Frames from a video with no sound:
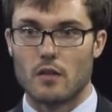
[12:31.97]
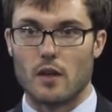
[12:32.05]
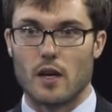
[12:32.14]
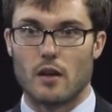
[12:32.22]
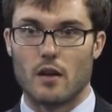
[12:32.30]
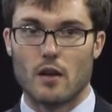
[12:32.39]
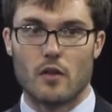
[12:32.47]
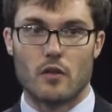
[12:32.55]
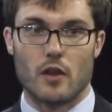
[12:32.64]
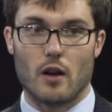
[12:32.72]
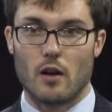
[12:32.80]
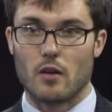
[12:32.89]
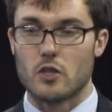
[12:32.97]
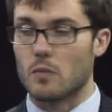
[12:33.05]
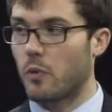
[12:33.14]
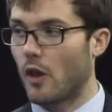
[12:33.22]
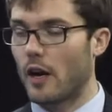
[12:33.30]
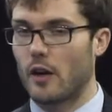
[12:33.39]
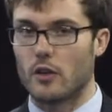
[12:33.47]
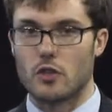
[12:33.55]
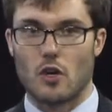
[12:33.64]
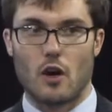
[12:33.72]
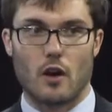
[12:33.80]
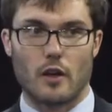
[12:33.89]
that their
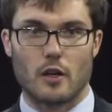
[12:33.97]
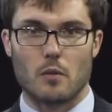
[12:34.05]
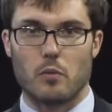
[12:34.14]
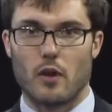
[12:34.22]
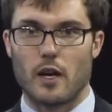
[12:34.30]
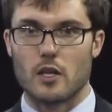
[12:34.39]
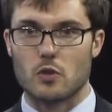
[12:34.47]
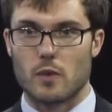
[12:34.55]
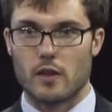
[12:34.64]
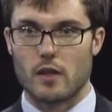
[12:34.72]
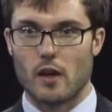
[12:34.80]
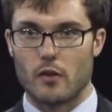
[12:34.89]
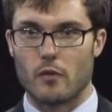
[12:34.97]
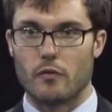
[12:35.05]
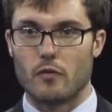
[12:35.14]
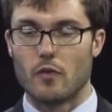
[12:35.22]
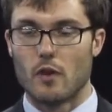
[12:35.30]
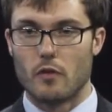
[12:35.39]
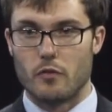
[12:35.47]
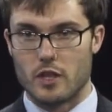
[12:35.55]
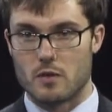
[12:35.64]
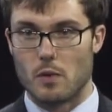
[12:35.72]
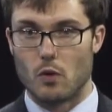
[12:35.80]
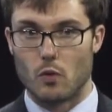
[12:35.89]
suppliers are in compliance with the other
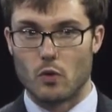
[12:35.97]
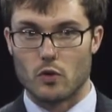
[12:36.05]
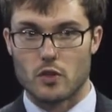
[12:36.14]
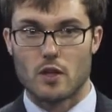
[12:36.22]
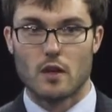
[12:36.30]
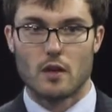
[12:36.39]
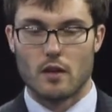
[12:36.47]
FSMA rules,